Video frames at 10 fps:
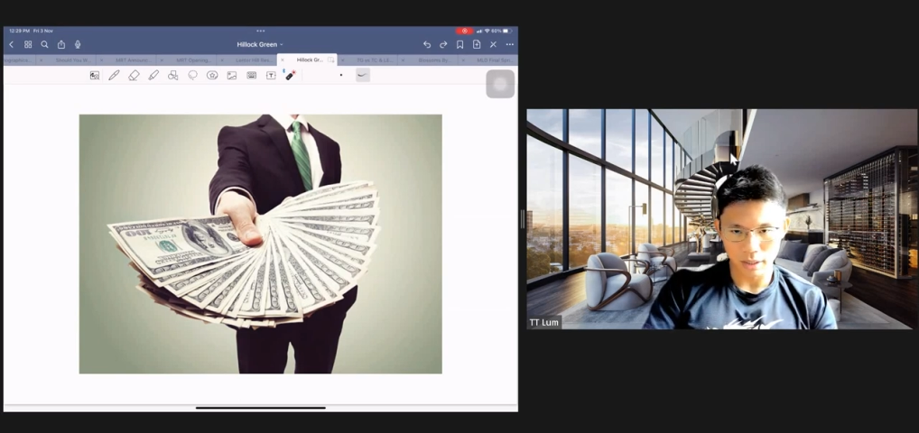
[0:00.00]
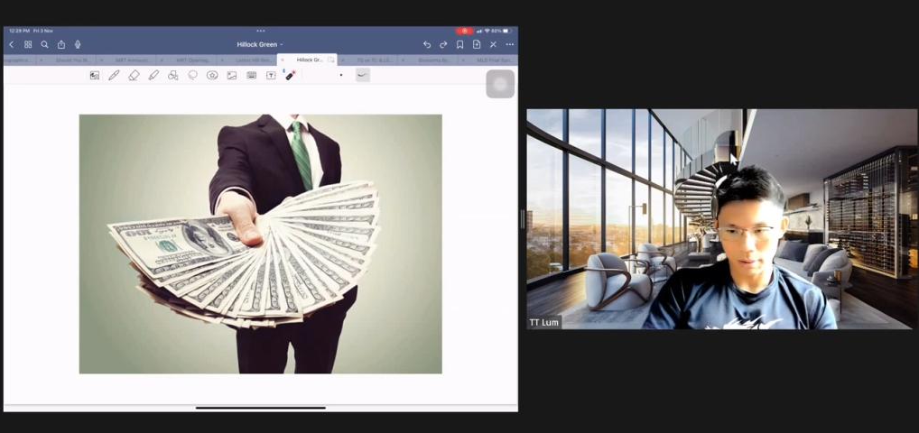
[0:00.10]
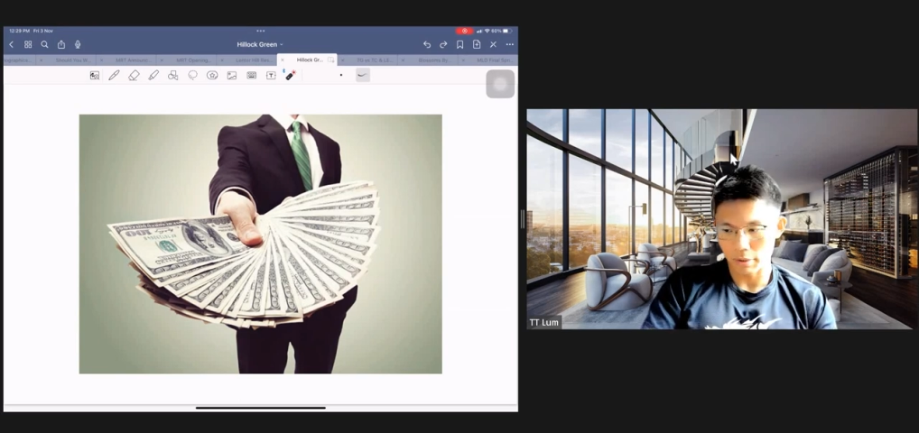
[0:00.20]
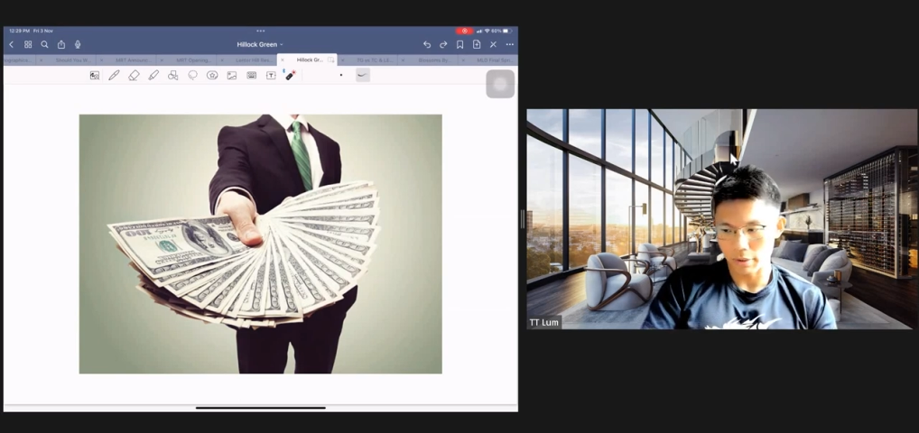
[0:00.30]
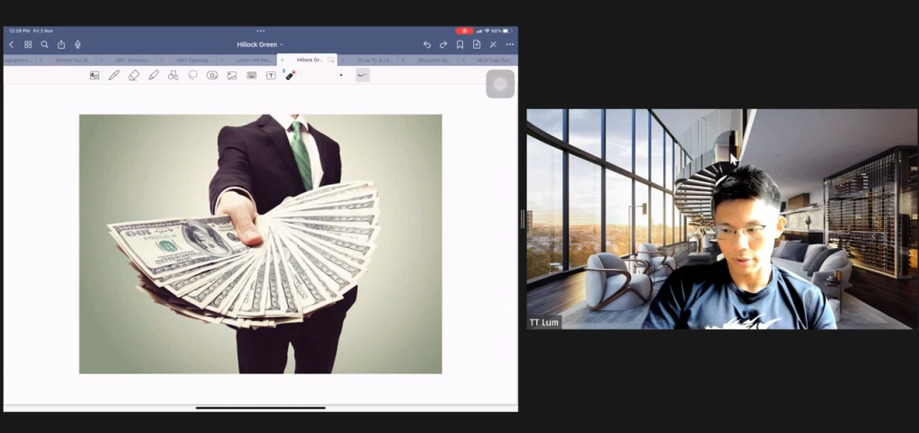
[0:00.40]

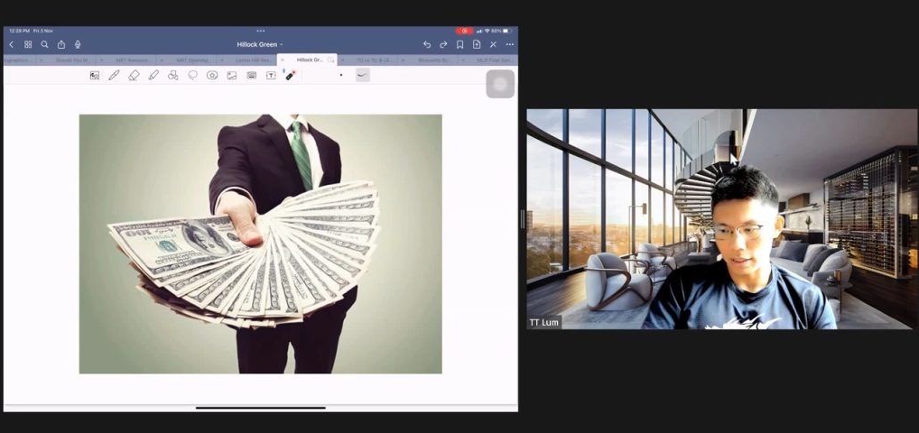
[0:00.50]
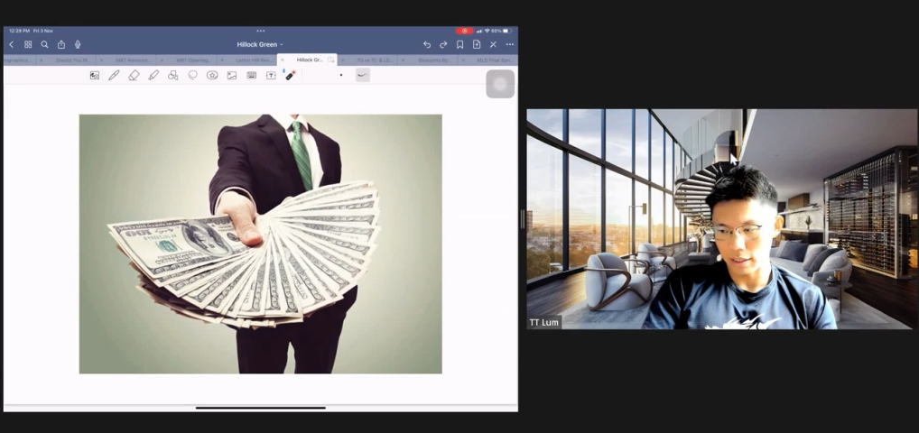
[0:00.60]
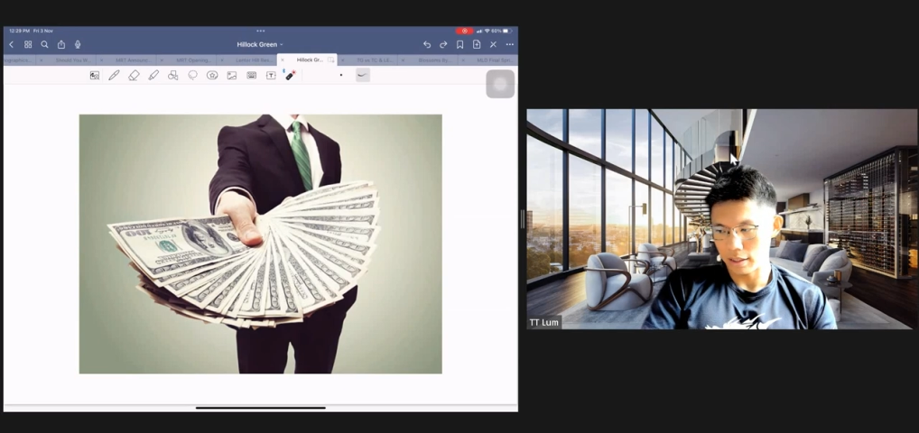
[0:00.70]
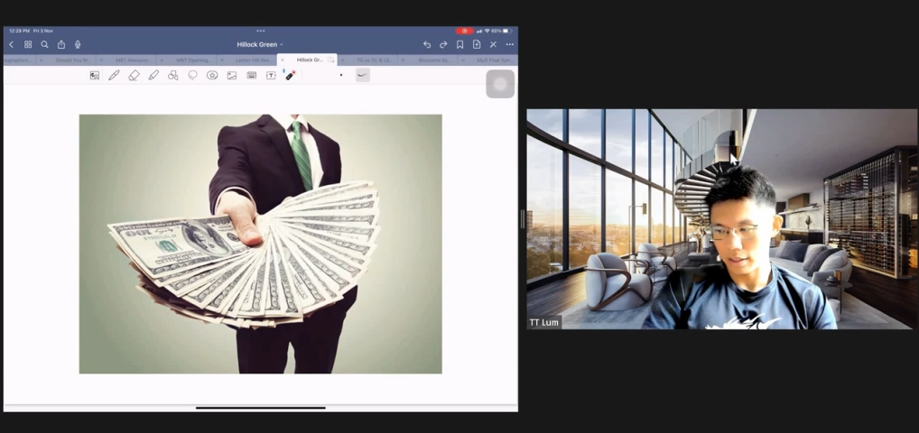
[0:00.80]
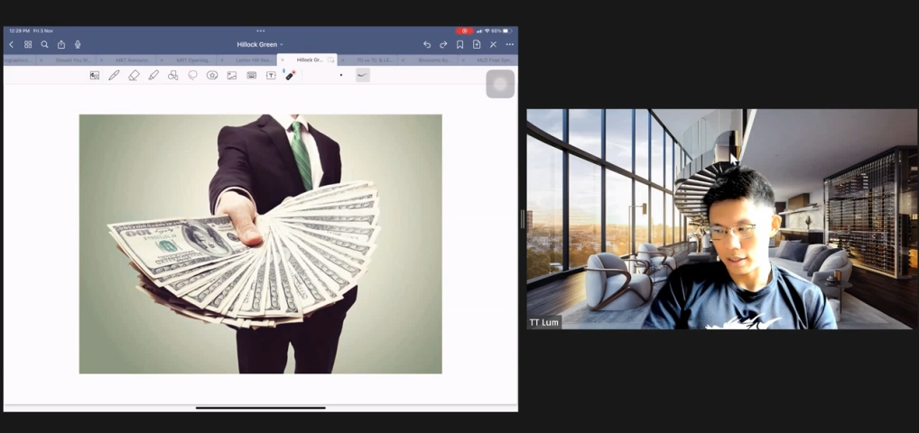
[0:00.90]
I'm
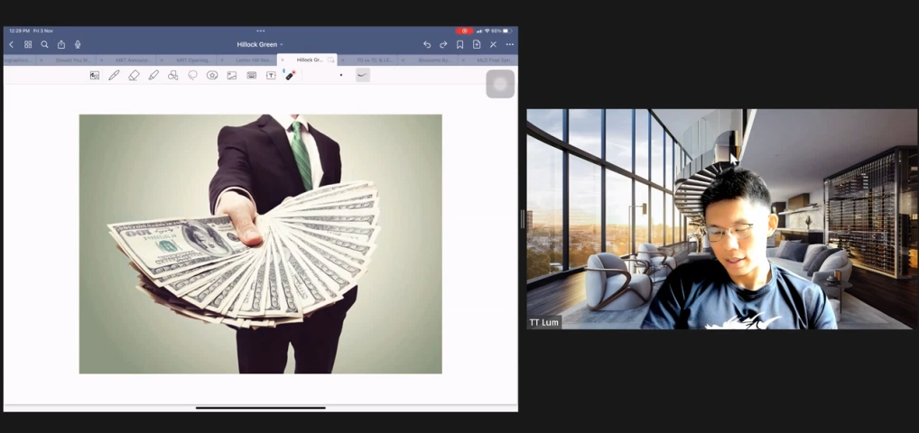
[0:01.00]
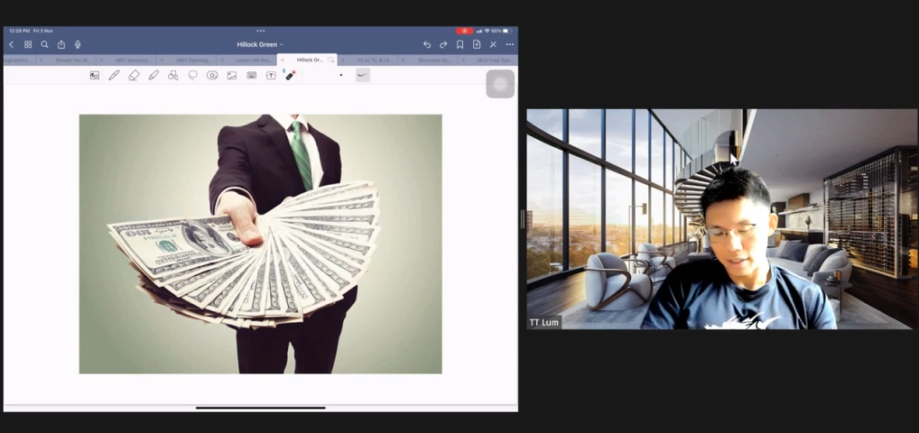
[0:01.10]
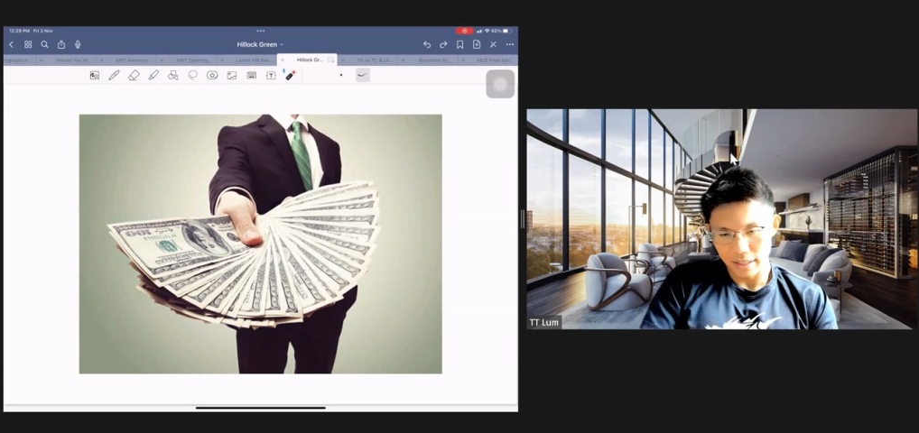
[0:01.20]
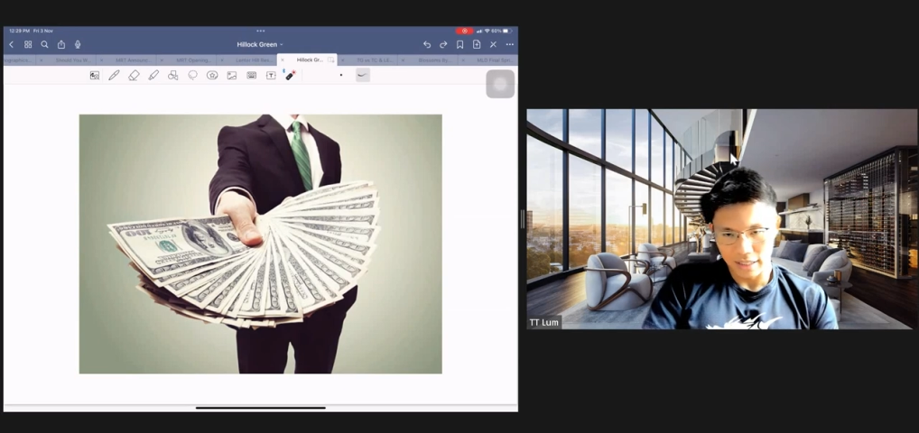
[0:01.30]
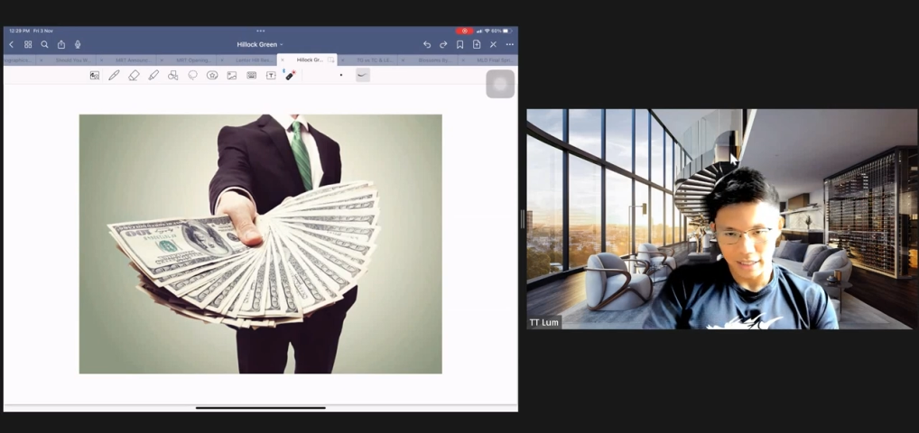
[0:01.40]
already
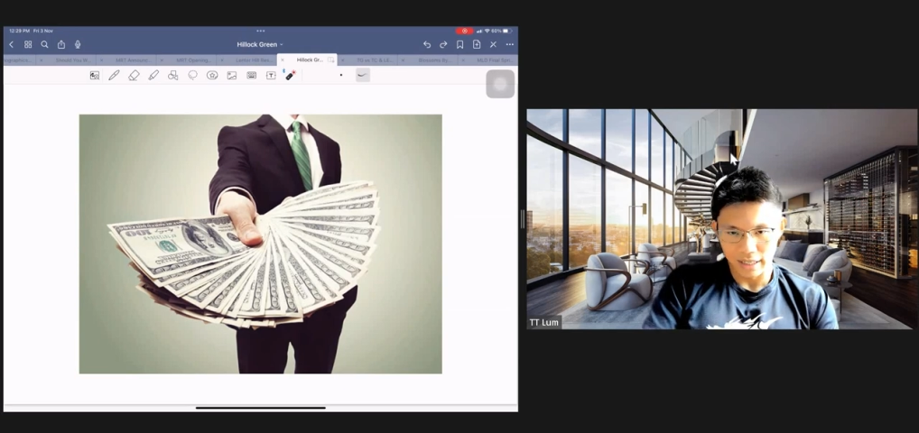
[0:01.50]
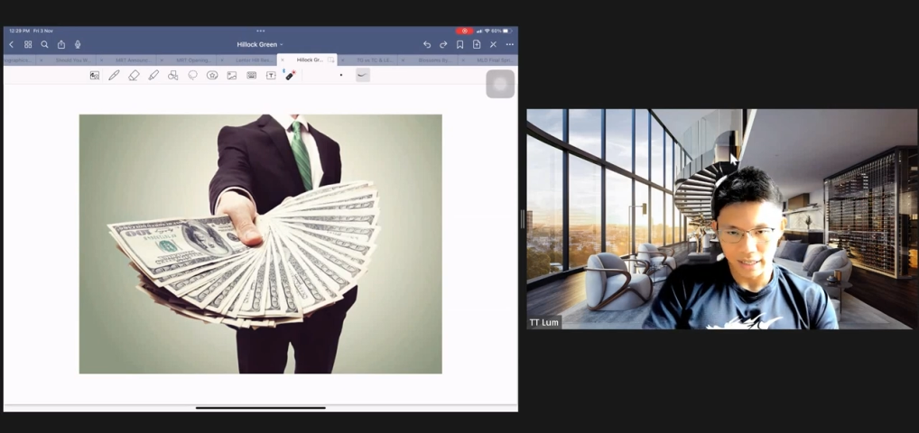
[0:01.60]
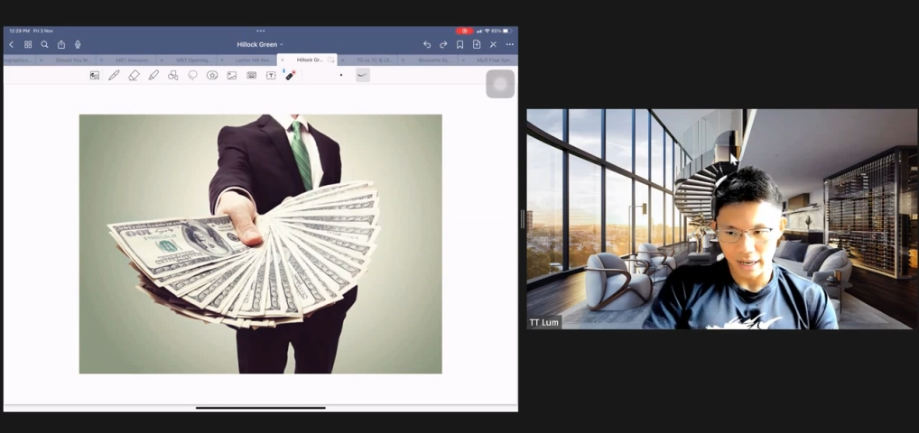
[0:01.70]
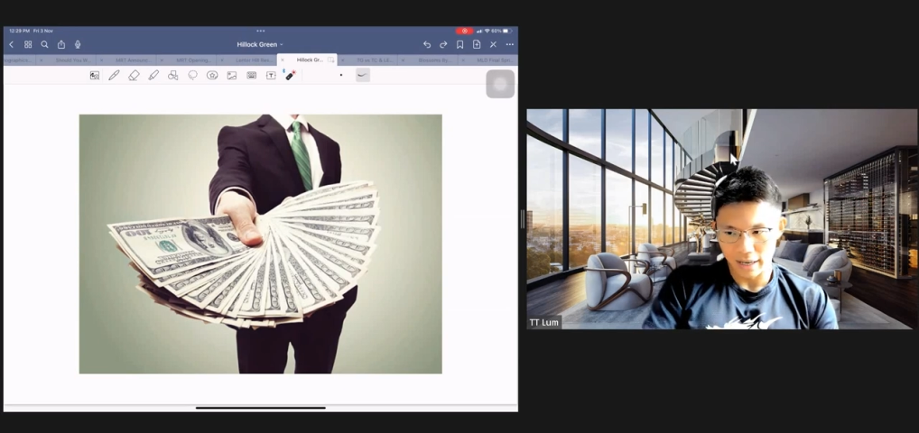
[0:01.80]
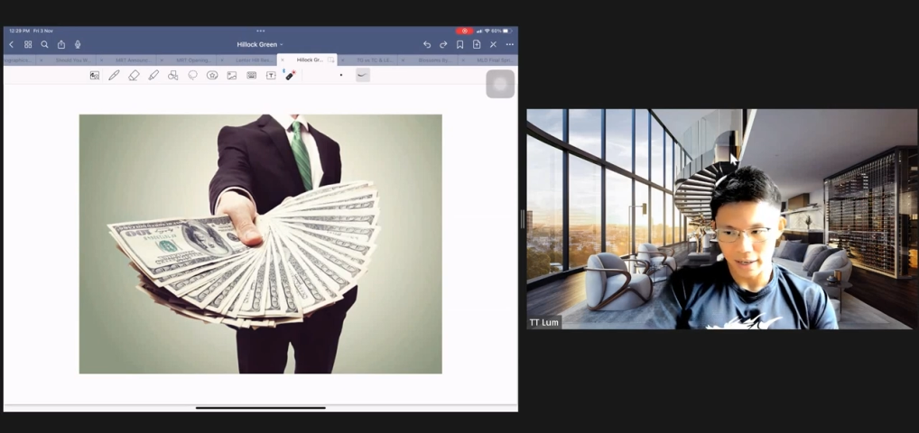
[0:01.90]
this and that.